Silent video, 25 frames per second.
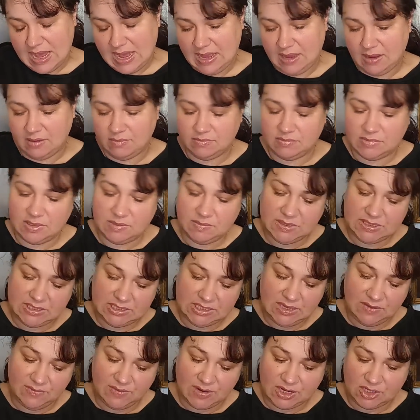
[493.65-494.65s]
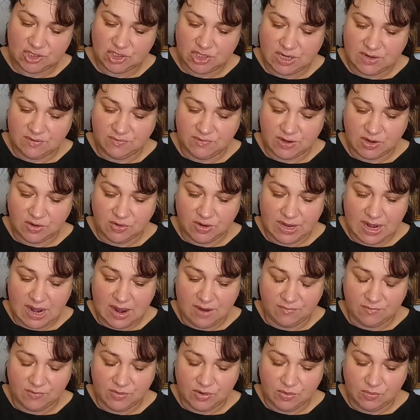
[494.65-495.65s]
me see if I can try to figure it
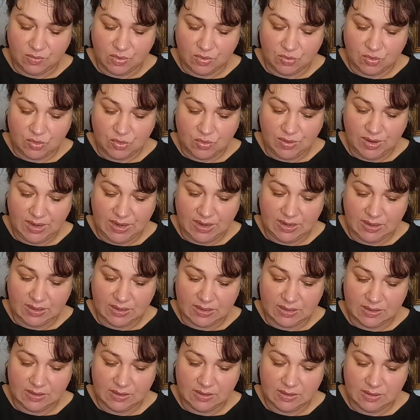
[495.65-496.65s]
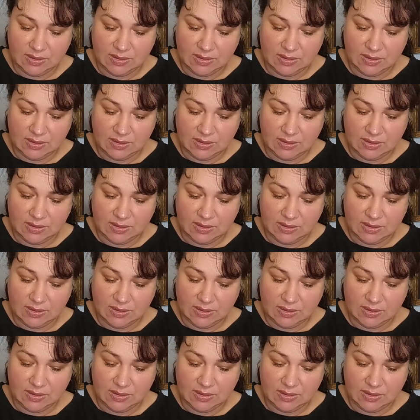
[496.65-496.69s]
out for you real quick.